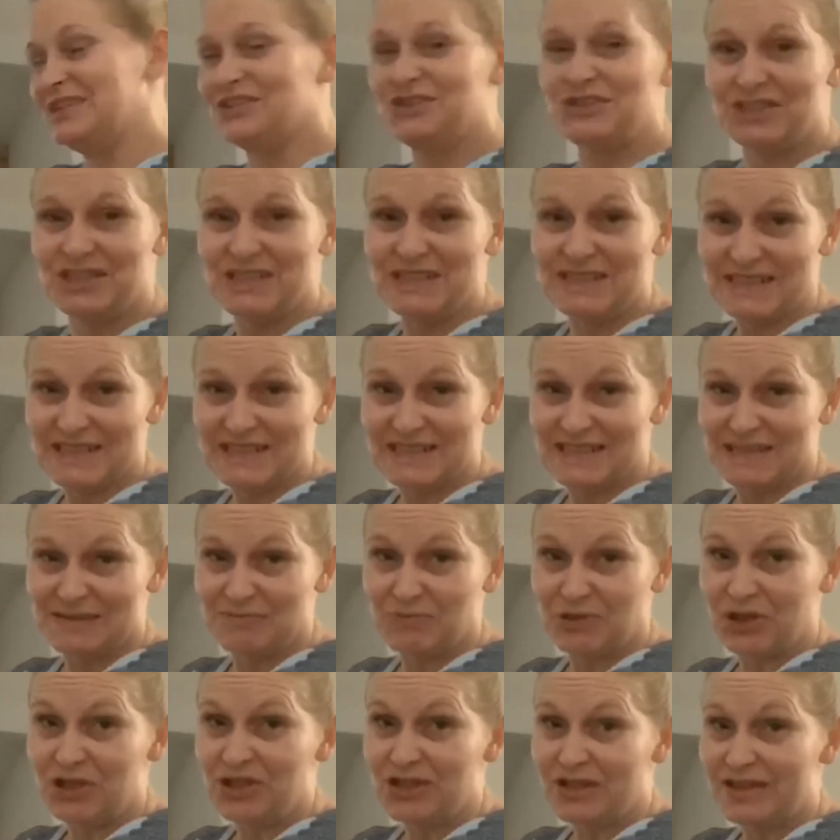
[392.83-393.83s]
Jesus'
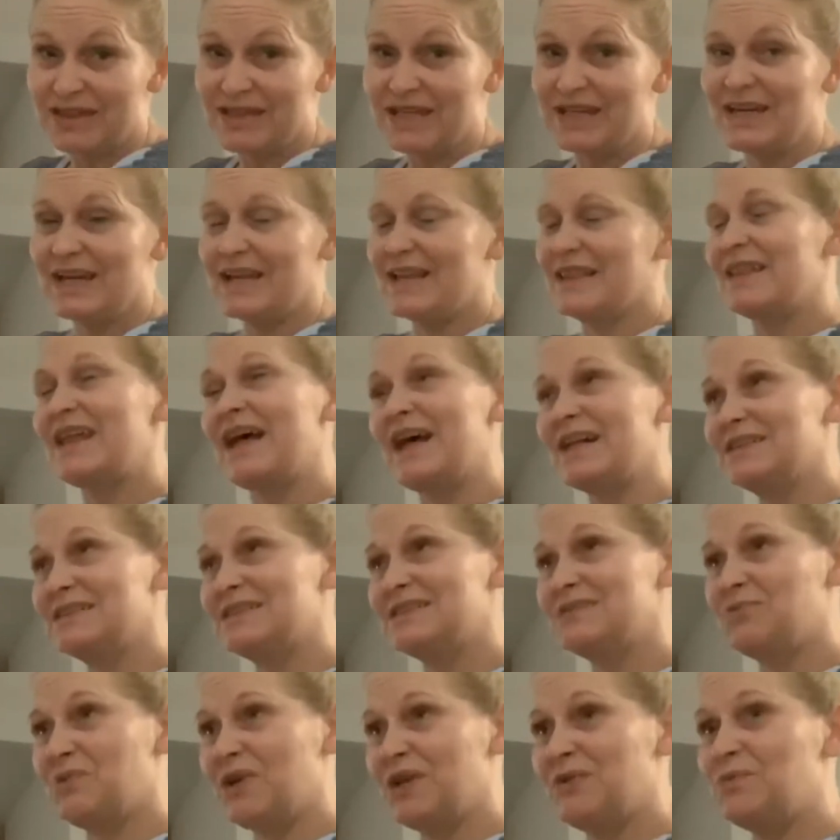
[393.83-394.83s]
birth.
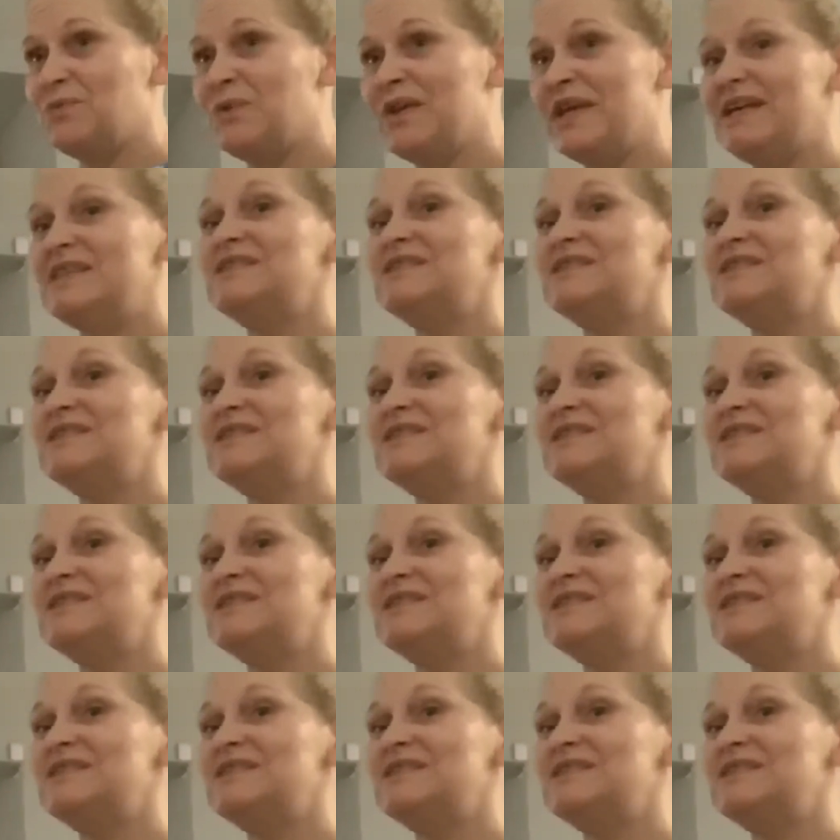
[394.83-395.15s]
That's when we